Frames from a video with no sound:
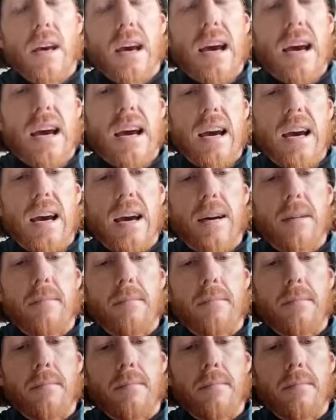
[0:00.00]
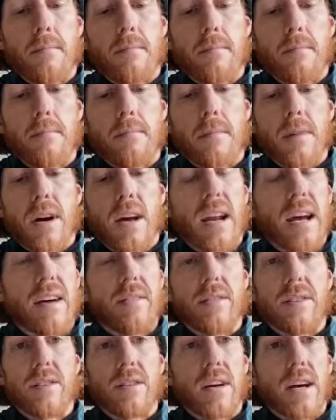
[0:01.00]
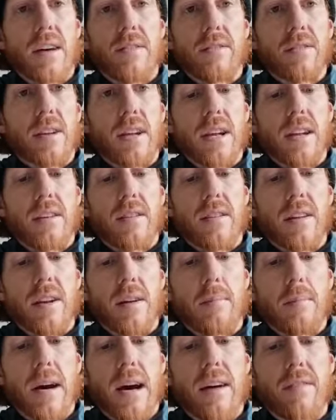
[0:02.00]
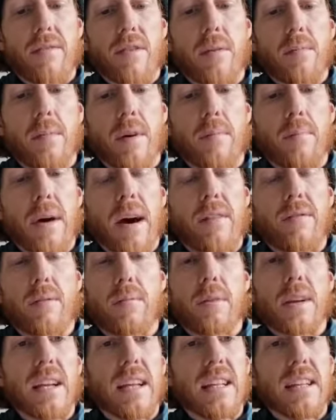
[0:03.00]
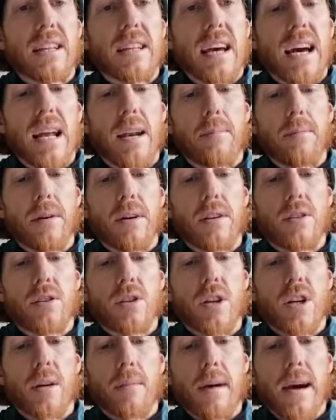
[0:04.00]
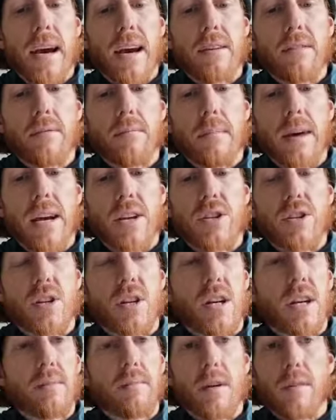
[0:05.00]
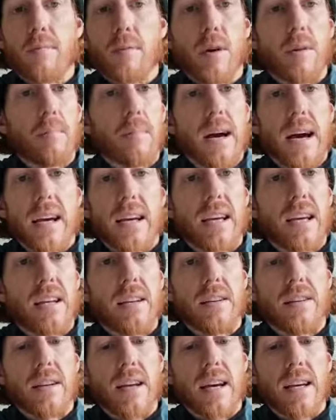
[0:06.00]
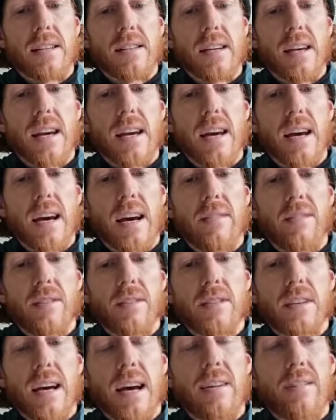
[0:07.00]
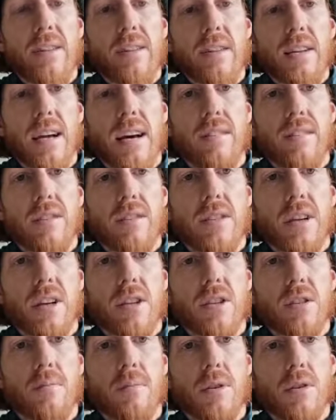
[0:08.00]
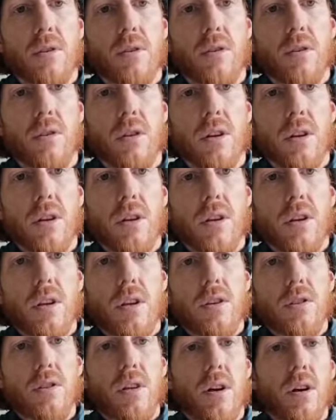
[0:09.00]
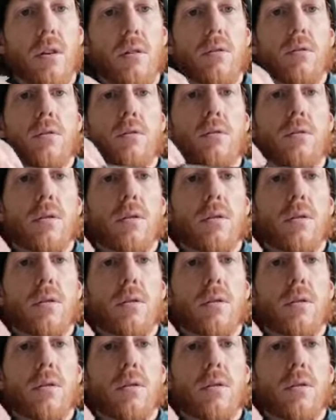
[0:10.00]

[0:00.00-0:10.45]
And I haven't done anything apart from clean the caliper, took them out, measured them, I put them back in. That is it. I haven't touched them at all. So